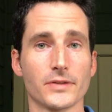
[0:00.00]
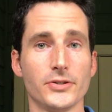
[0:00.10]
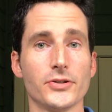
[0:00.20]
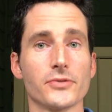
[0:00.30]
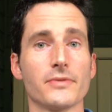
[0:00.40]

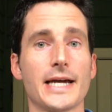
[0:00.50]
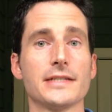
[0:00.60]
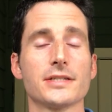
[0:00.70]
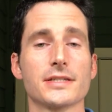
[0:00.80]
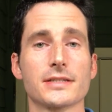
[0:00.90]
your
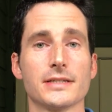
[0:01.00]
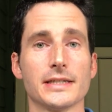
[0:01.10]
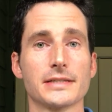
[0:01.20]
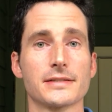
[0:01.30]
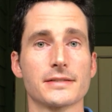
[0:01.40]

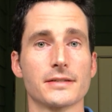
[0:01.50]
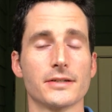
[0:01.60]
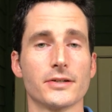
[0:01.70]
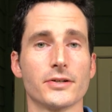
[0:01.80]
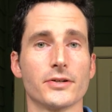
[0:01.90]
righteousness
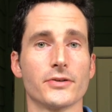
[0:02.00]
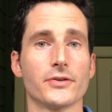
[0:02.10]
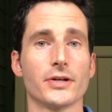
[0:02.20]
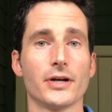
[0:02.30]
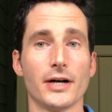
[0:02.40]

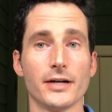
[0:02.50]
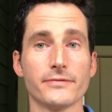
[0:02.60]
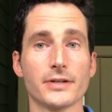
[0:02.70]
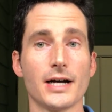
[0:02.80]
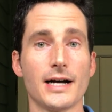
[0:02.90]

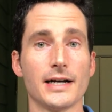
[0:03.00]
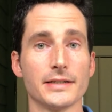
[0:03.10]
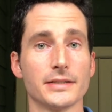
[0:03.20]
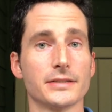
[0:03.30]
of God